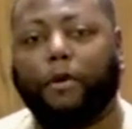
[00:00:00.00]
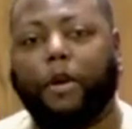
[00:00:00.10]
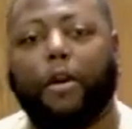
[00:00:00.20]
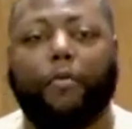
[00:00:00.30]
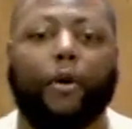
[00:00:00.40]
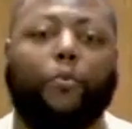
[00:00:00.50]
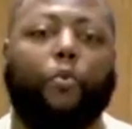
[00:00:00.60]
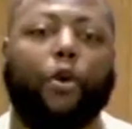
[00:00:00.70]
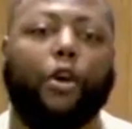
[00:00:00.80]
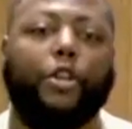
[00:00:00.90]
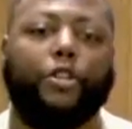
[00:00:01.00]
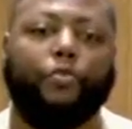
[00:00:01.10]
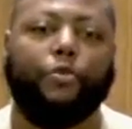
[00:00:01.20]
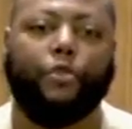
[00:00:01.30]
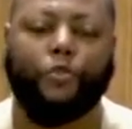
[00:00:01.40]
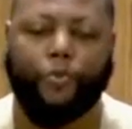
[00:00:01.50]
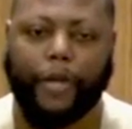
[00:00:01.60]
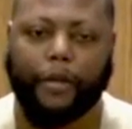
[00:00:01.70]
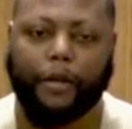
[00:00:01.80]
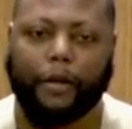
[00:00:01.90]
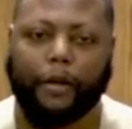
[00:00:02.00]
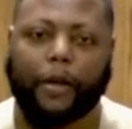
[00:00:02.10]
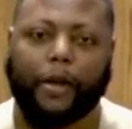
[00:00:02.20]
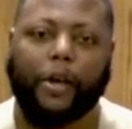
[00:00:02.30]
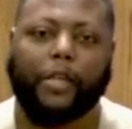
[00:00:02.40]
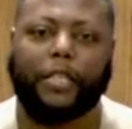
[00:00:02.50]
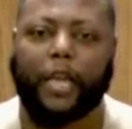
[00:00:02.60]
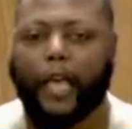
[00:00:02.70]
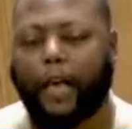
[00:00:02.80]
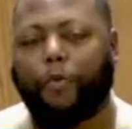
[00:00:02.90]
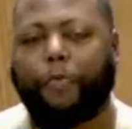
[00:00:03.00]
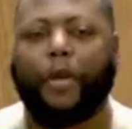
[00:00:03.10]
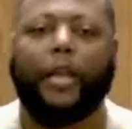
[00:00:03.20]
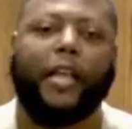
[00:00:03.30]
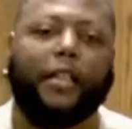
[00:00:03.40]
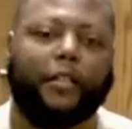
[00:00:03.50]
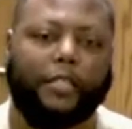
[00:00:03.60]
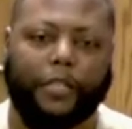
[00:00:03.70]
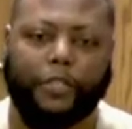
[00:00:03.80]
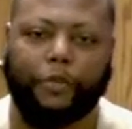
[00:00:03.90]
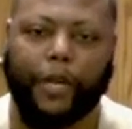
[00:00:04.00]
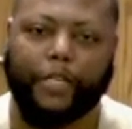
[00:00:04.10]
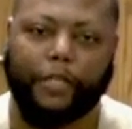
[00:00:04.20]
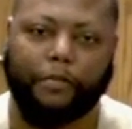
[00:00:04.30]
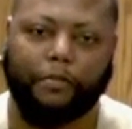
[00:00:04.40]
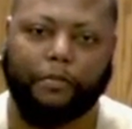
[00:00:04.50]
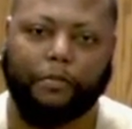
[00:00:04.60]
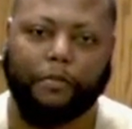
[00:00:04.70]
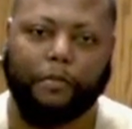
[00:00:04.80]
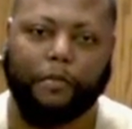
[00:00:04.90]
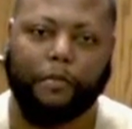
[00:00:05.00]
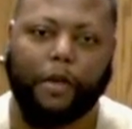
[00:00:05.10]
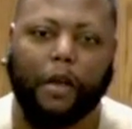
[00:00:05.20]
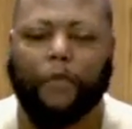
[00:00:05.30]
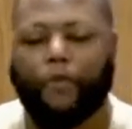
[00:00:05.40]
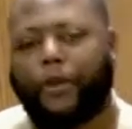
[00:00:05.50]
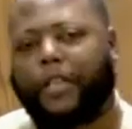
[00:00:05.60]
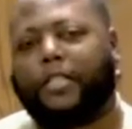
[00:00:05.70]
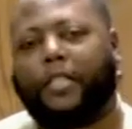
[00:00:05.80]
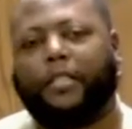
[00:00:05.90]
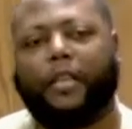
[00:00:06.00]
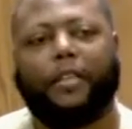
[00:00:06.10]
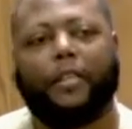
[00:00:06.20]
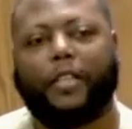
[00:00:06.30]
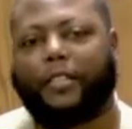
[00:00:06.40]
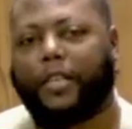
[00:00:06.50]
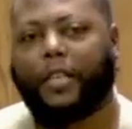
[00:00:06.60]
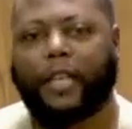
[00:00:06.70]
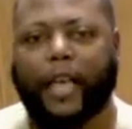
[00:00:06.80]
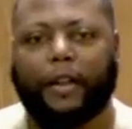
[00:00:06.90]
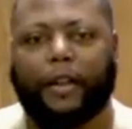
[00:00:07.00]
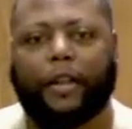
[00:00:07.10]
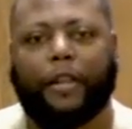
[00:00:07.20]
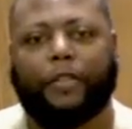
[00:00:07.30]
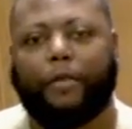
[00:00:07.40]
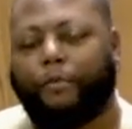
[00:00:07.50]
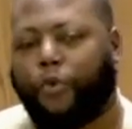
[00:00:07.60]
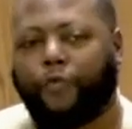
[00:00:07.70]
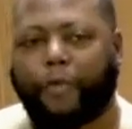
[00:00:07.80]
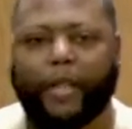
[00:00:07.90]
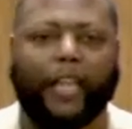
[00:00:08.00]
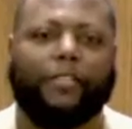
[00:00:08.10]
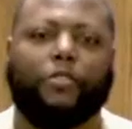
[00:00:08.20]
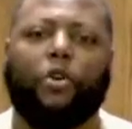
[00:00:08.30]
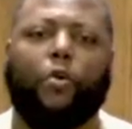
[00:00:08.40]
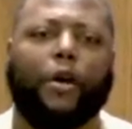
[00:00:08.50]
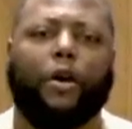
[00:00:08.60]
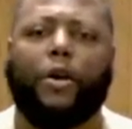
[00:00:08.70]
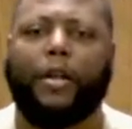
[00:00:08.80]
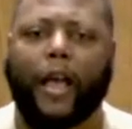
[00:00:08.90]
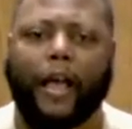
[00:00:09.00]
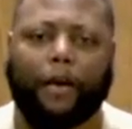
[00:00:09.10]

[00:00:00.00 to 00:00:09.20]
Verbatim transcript: But what are you doing to help in the situation? For instance, let's look at the movement that's going on now.